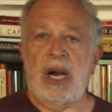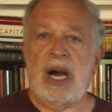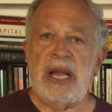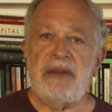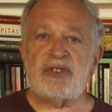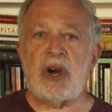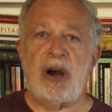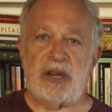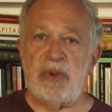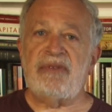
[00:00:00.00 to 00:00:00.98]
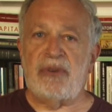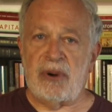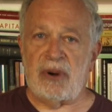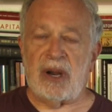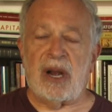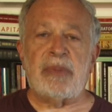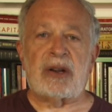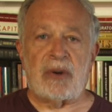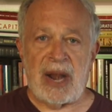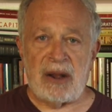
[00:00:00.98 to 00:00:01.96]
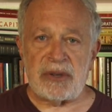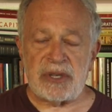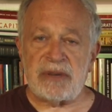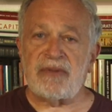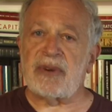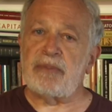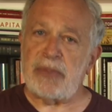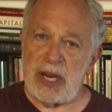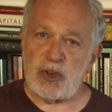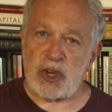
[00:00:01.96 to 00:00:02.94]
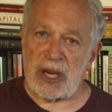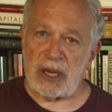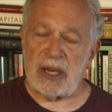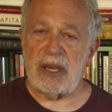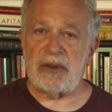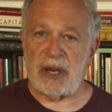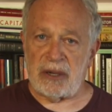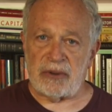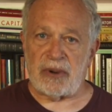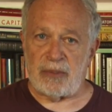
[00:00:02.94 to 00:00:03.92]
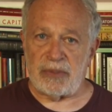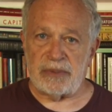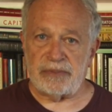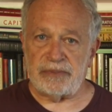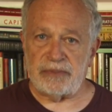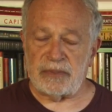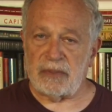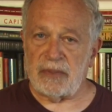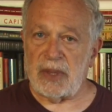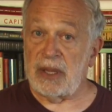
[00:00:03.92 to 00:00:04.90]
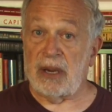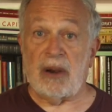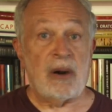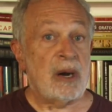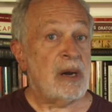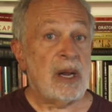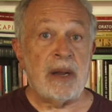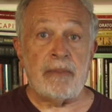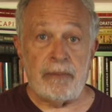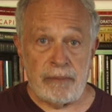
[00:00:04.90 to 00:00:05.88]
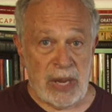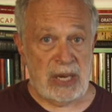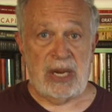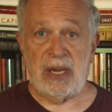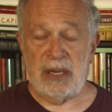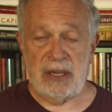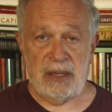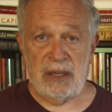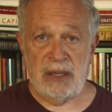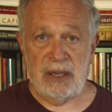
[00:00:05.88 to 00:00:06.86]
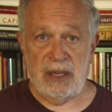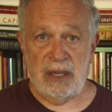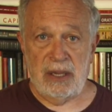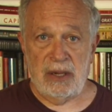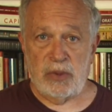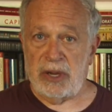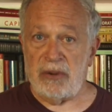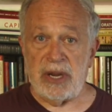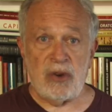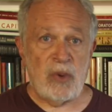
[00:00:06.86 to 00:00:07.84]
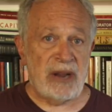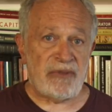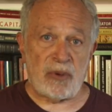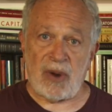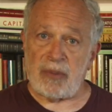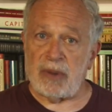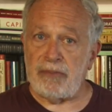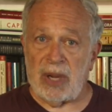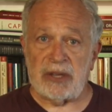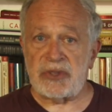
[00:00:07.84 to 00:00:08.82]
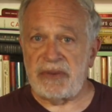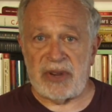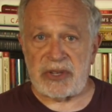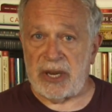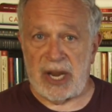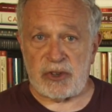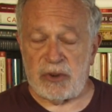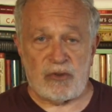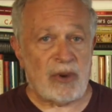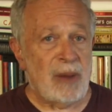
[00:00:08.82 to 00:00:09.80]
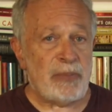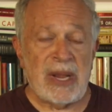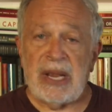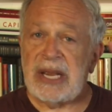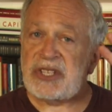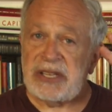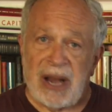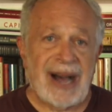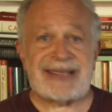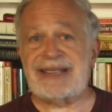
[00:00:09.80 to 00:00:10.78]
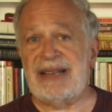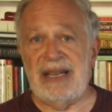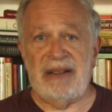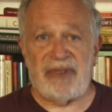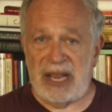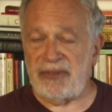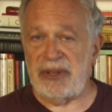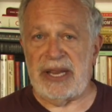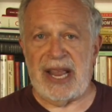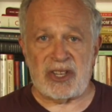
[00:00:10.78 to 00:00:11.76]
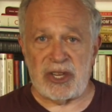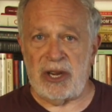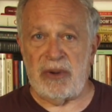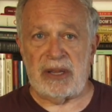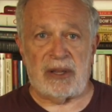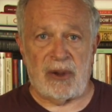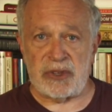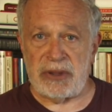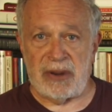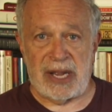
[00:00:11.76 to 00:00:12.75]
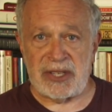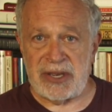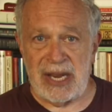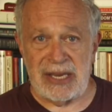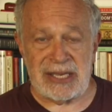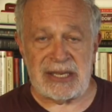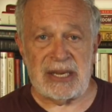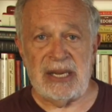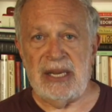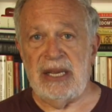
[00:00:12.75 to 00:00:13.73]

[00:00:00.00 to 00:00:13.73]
I have talked before about grounds for impeaching Donald Trump. There are many. We don't need to wait for Robert Mueller's investigation. Trump is not faithfully executing the laws of the United States.